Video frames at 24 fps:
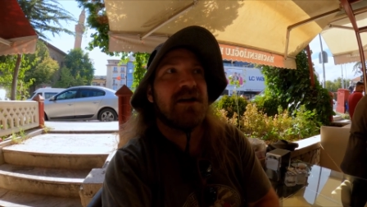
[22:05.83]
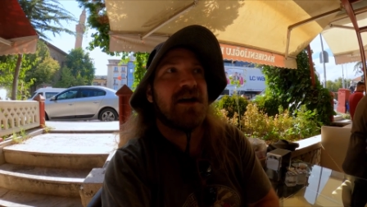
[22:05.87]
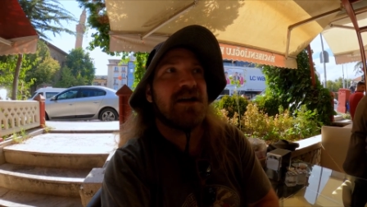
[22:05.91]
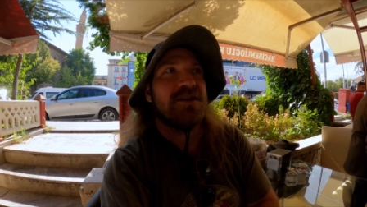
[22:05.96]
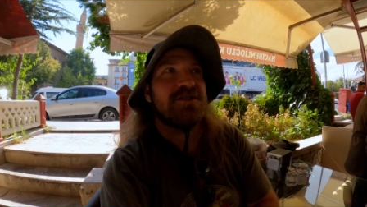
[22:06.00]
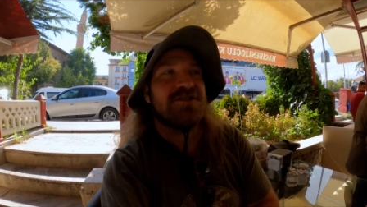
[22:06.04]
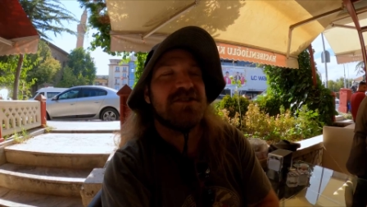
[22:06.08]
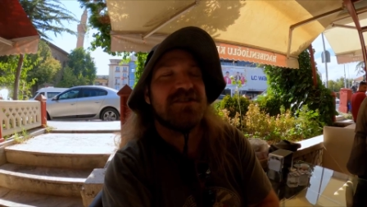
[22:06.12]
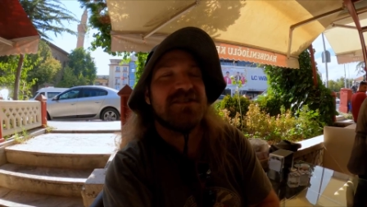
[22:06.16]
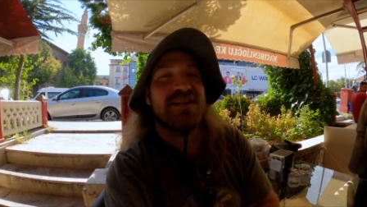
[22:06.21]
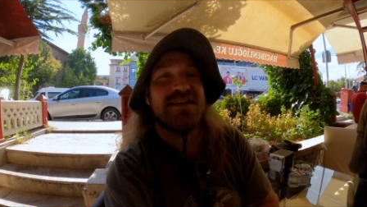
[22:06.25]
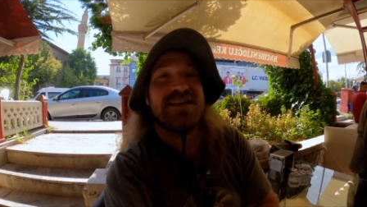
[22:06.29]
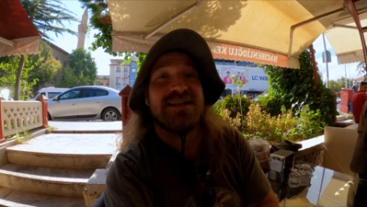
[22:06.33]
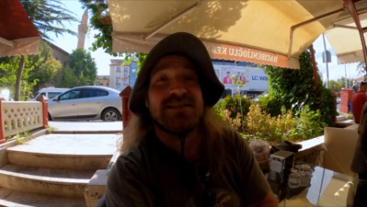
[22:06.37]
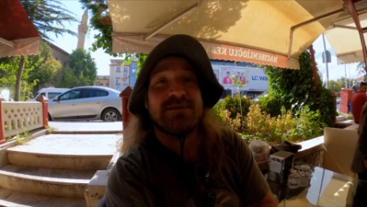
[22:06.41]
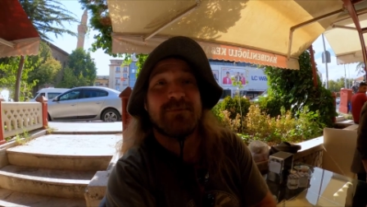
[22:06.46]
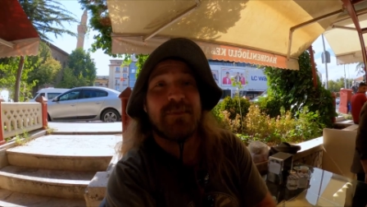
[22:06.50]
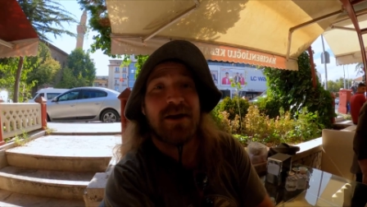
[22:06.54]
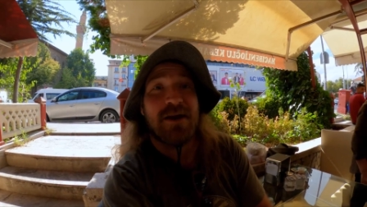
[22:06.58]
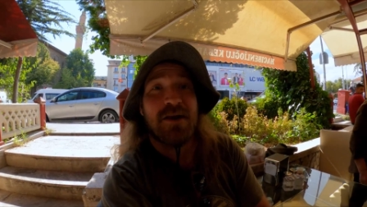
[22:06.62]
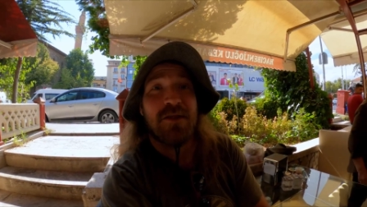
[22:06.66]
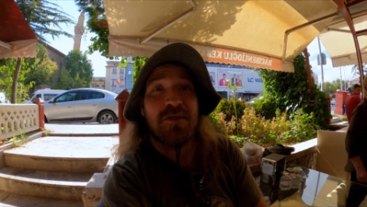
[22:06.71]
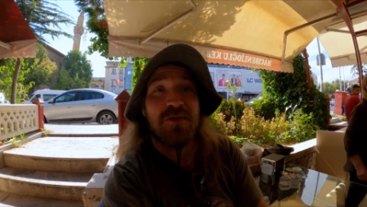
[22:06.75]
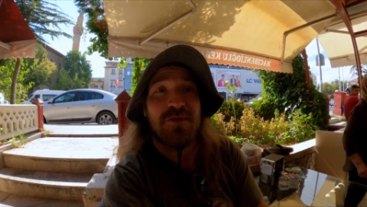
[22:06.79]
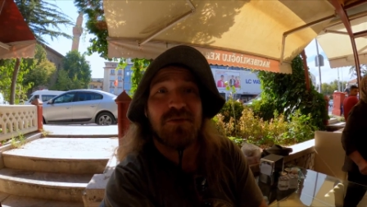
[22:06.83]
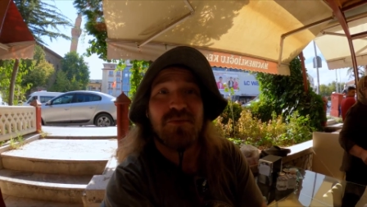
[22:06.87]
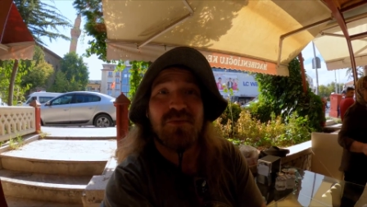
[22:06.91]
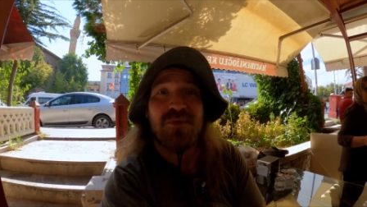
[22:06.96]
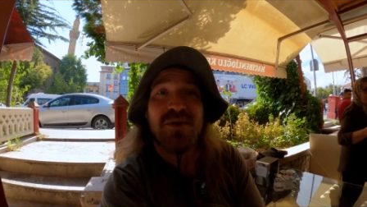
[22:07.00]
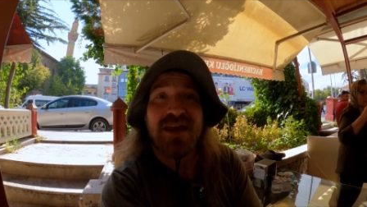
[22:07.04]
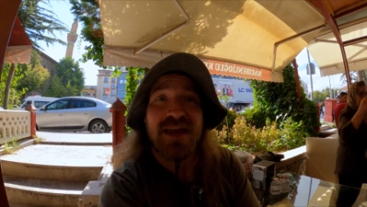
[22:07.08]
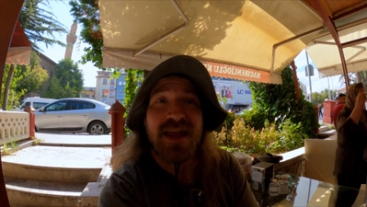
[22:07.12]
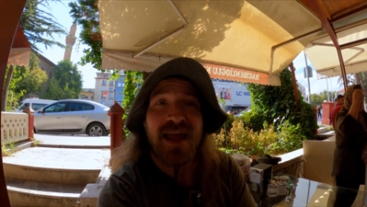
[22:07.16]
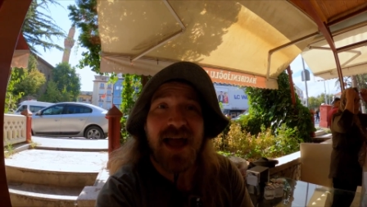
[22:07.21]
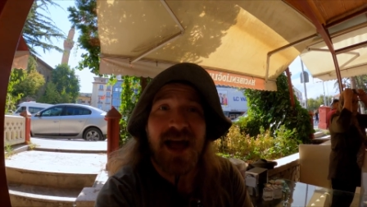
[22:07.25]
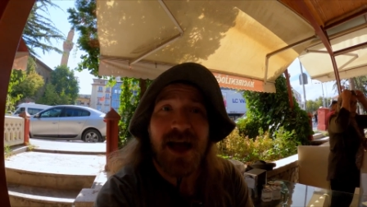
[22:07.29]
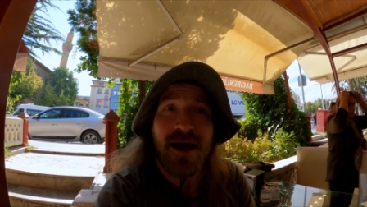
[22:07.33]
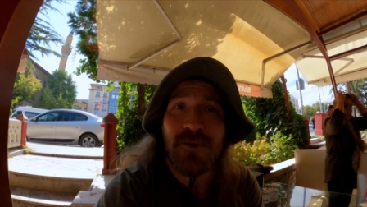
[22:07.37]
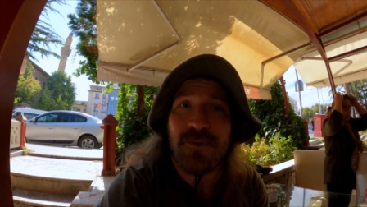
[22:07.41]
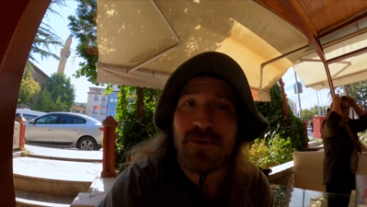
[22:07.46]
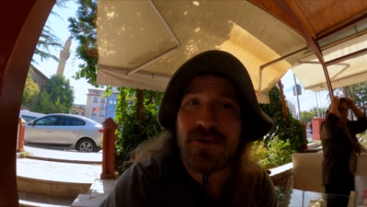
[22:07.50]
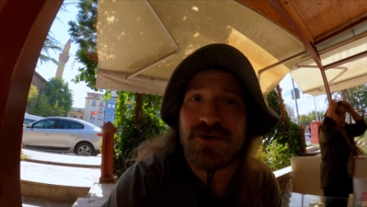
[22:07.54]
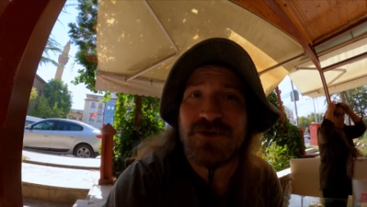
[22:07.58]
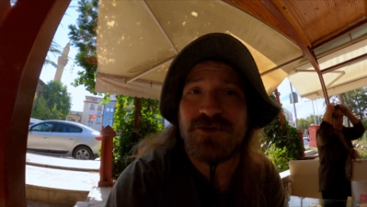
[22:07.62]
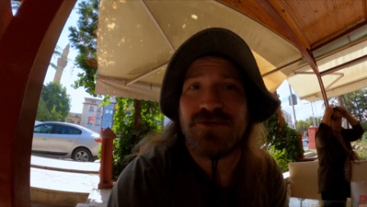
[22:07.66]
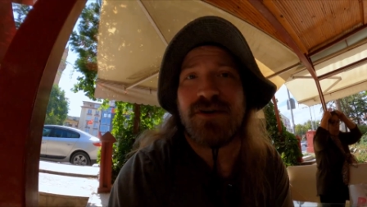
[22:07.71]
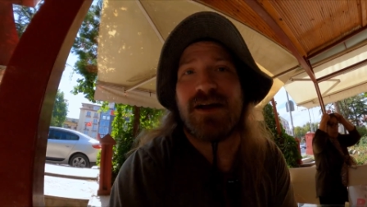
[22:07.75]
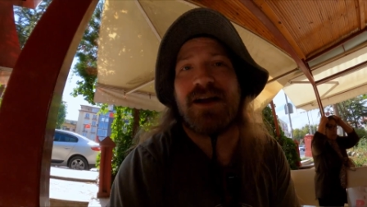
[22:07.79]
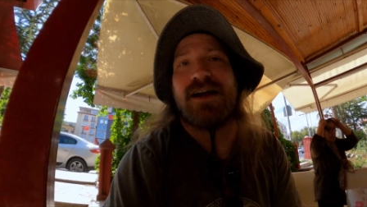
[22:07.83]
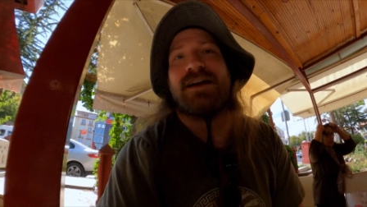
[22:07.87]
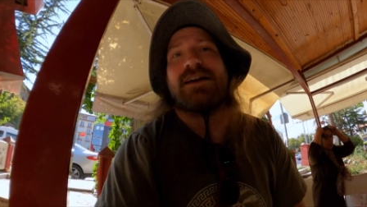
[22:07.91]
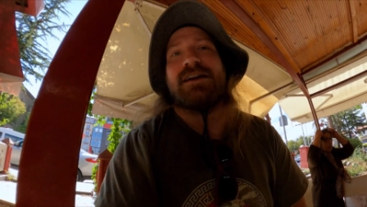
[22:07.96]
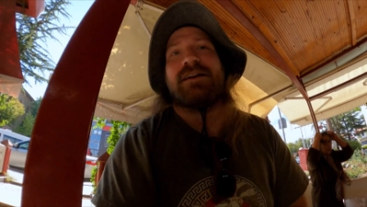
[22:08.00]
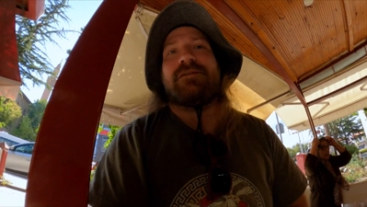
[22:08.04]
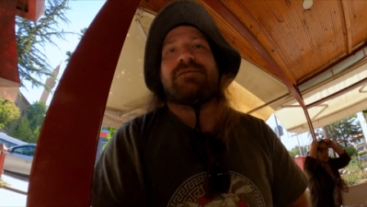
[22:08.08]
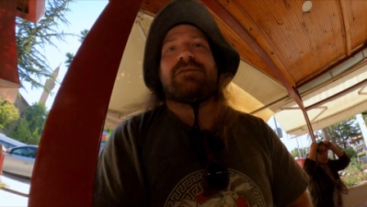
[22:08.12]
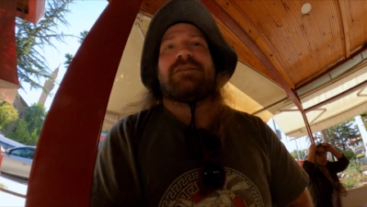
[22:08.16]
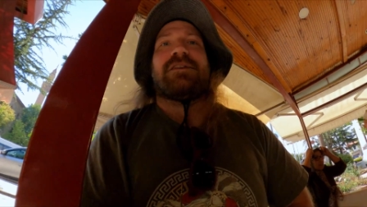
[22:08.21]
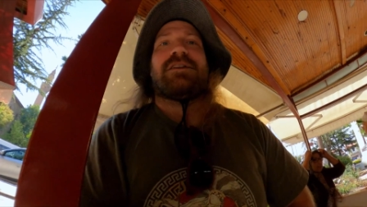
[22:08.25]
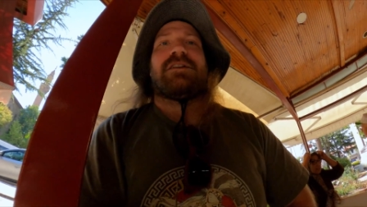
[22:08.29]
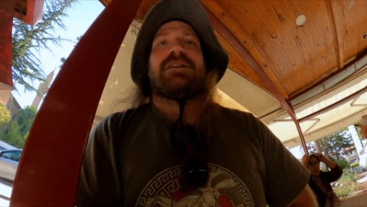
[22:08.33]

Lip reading: She said it's about a 3-hour drive.